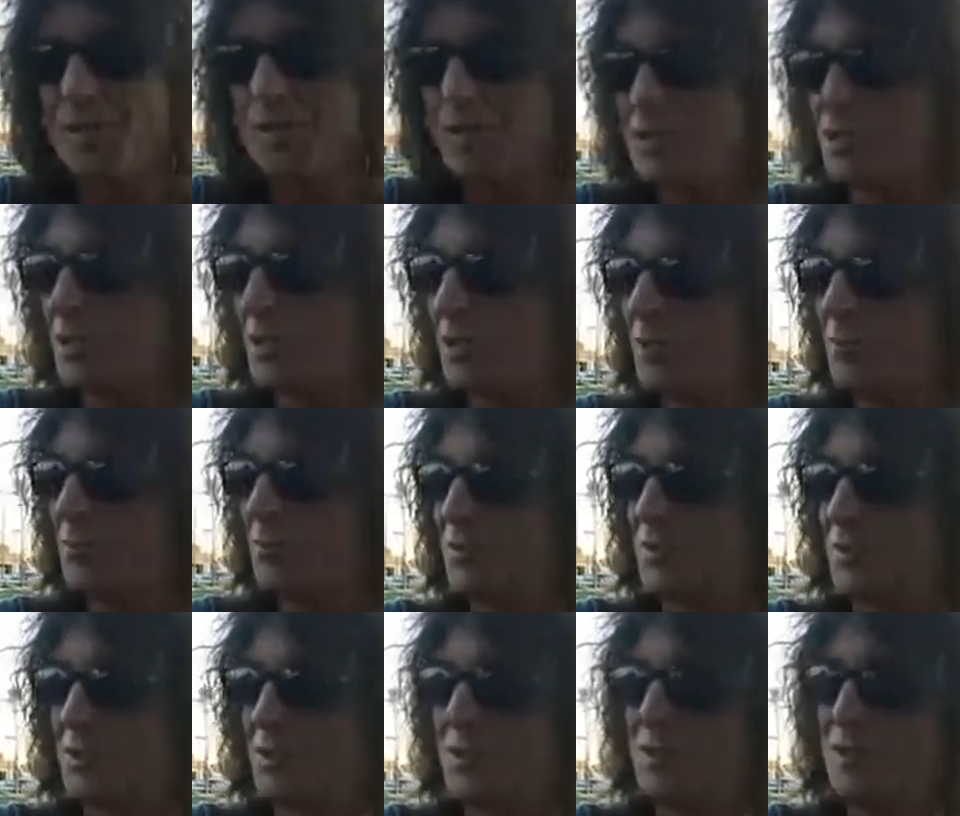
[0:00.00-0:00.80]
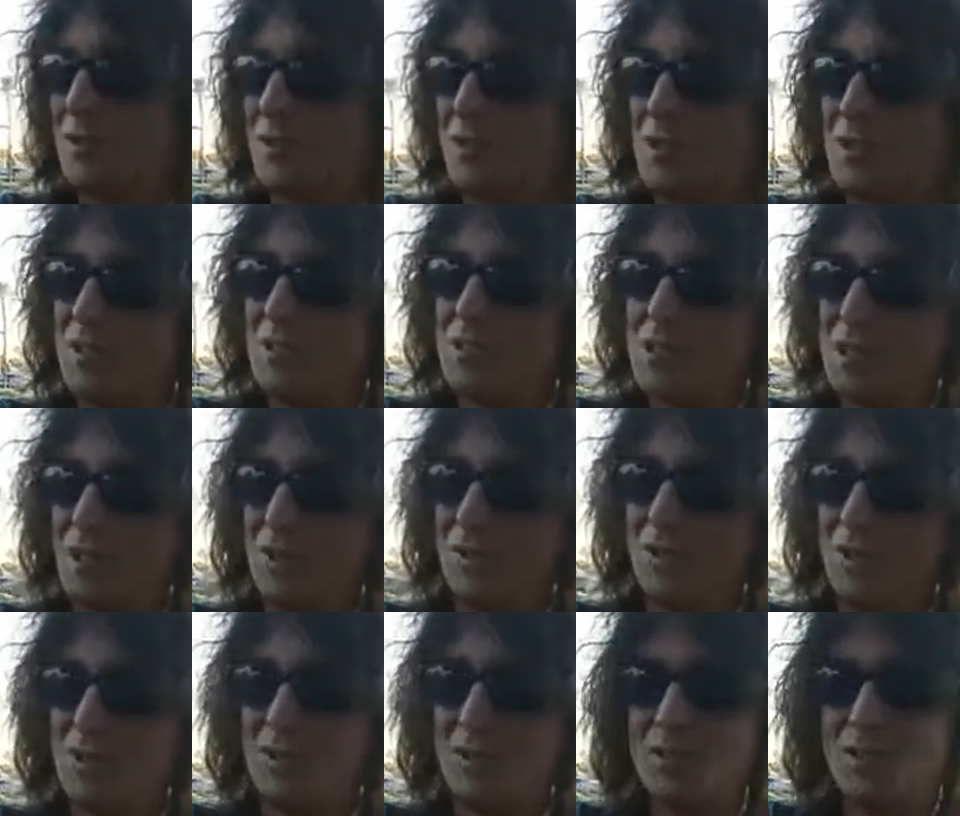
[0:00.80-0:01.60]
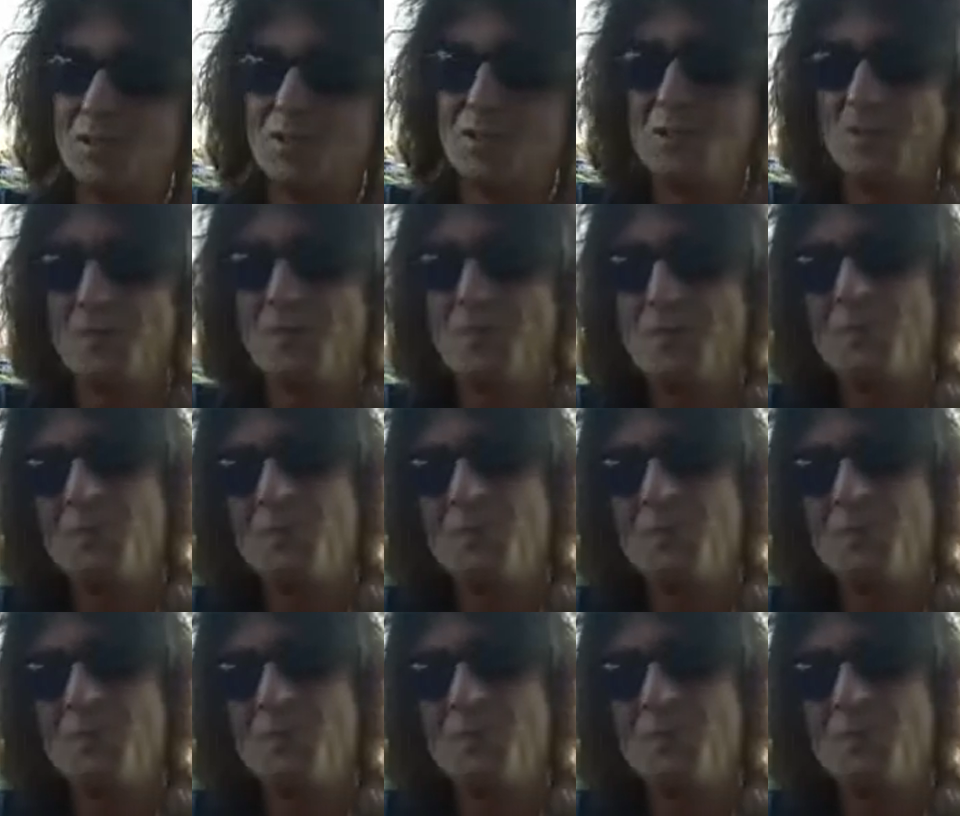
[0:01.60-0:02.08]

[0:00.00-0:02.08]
and guitar player Tony is,